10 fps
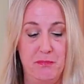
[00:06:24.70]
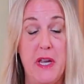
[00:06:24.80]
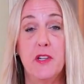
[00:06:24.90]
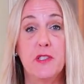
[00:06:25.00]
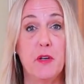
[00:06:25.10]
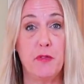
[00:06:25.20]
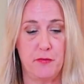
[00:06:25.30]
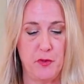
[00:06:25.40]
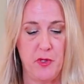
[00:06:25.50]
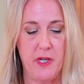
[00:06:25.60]
Make yourself a
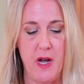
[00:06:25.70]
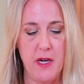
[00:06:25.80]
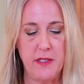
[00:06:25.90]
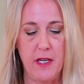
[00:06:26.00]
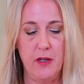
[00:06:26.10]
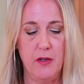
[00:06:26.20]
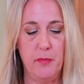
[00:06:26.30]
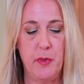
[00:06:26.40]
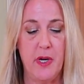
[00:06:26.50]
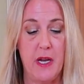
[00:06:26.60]
fruity
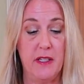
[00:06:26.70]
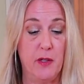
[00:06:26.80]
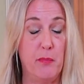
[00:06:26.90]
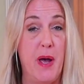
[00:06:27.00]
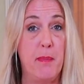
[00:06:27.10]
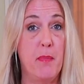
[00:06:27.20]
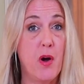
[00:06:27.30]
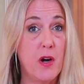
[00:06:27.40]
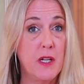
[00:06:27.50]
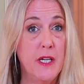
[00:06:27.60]
cocktail, put on a little Bob
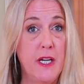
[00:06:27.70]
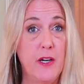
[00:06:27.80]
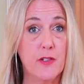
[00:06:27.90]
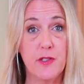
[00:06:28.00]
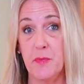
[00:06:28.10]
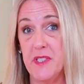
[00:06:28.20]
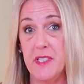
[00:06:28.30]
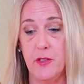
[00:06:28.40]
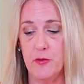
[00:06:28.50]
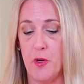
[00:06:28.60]
Marley or some
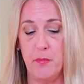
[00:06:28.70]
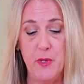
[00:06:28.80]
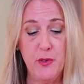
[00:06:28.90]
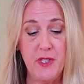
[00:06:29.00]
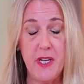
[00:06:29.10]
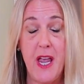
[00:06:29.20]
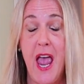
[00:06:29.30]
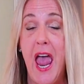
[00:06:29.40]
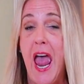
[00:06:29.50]
steel drum music,